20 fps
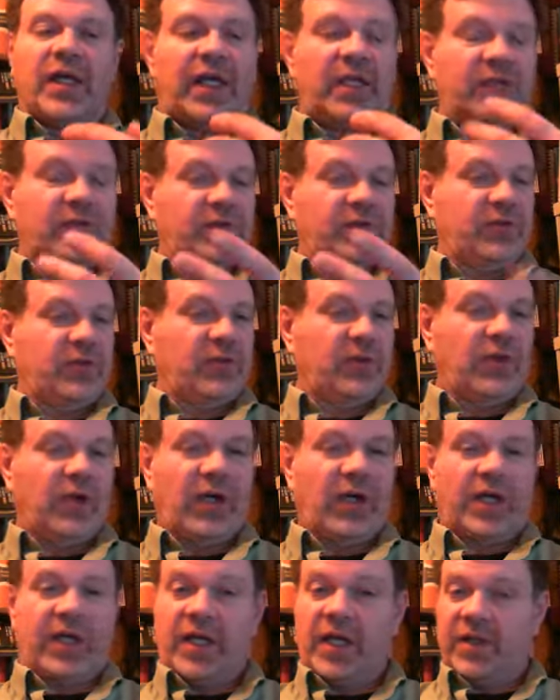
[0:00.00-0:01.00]
and start
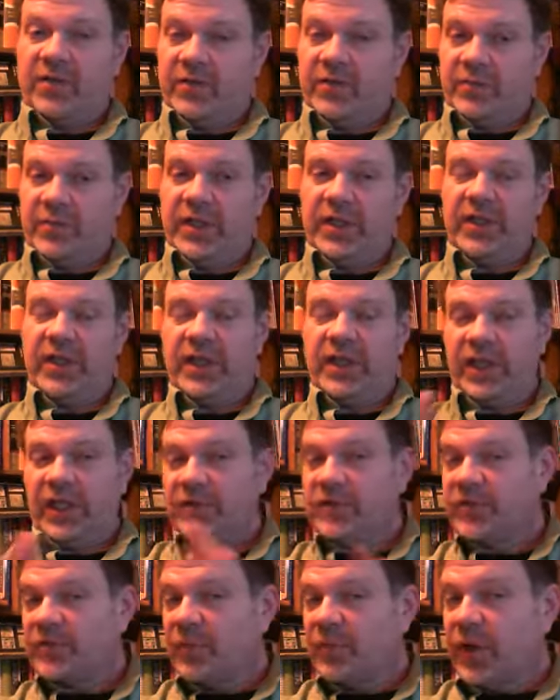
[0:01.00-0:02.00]
talking to everybody
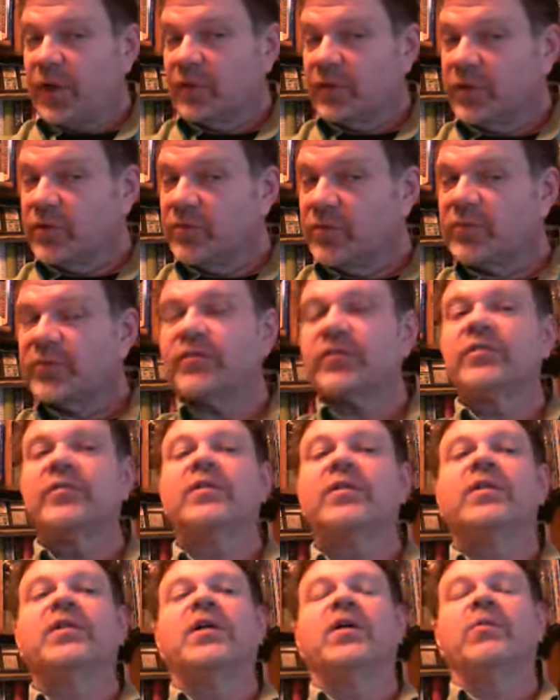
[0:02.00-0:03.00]
in small groups
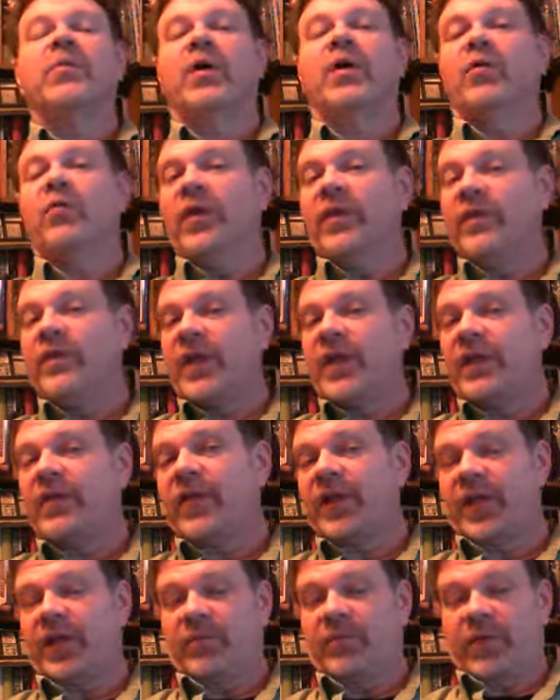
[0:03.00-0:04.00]
about what they
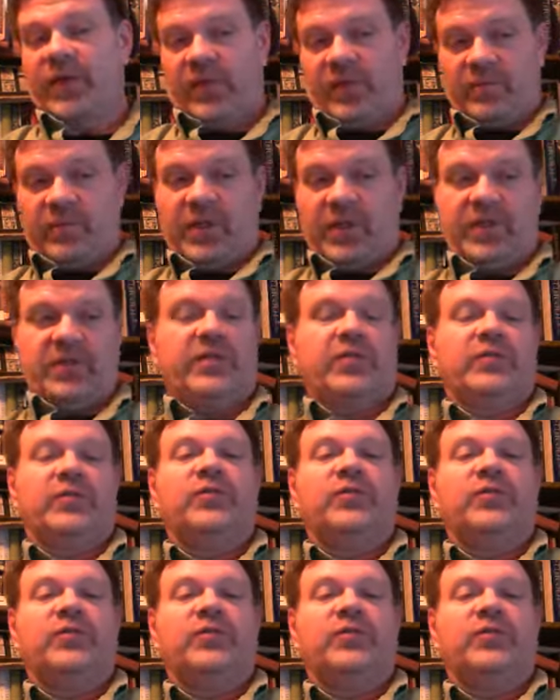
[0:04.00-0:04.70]
think about the budget.